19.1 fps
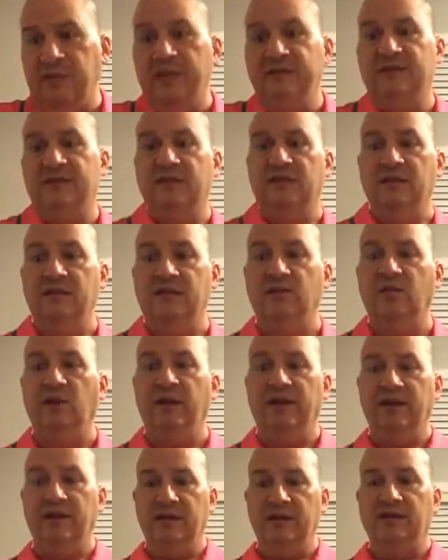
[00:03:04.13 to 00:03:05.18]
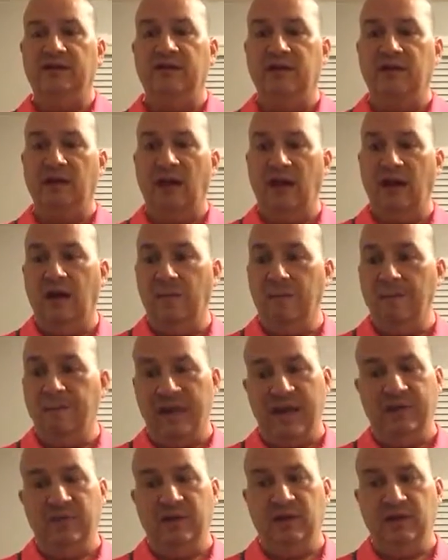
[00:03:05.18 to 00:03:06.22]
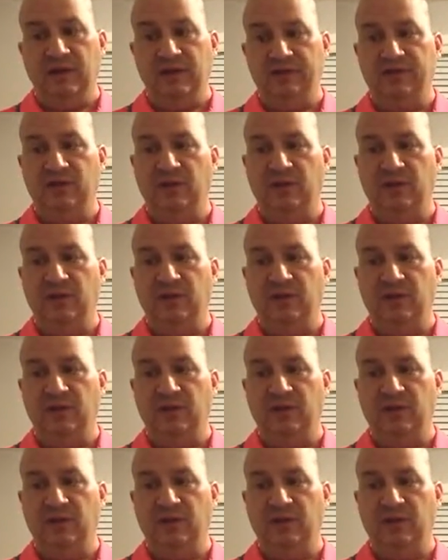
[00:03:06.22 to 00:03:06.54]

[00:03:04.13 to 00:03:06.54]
basically what it is baby love.